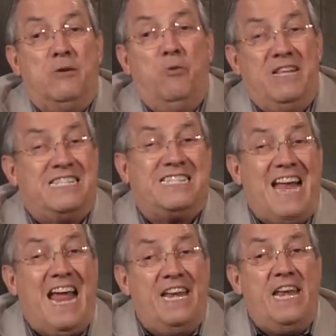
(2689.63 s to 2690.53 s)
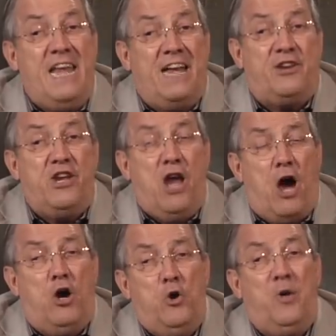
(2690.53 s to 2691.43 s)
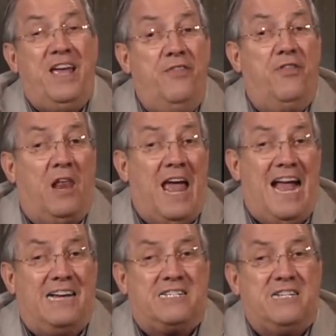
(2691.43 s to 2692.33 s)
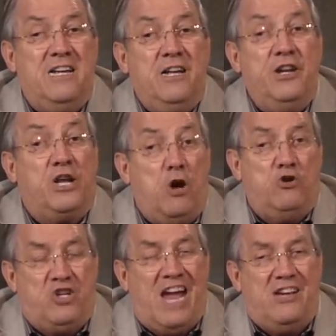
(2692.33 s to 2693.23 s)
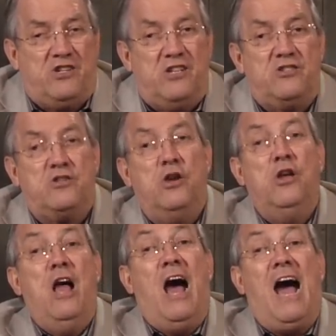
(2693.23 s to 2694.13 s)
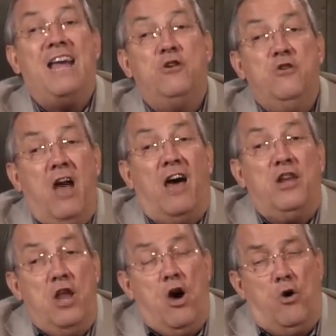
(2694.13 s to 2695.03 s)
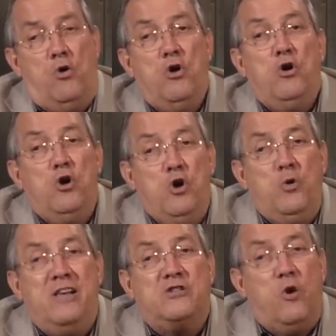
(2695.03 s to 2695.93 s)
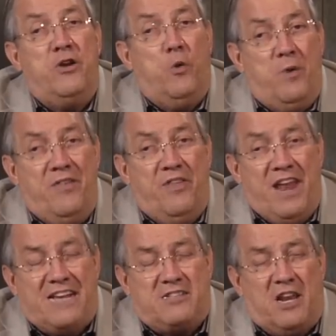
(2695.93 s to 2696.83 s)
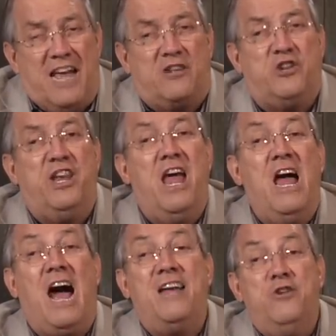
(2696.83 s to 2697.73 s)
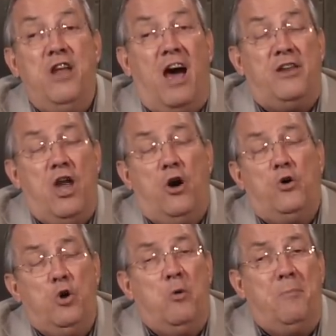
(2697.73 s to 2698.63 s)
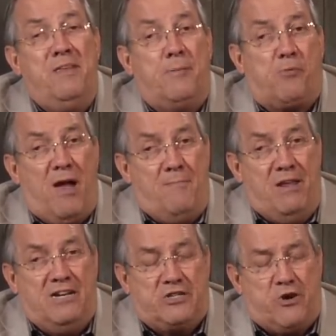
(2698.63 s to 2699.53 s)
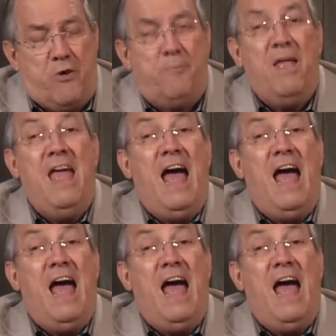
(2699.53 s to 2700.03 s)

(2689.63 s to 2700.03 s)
withstanding Netanyahu in the last negotiations. I do not know who is going to win the next election. I do not know who will be the prime minister.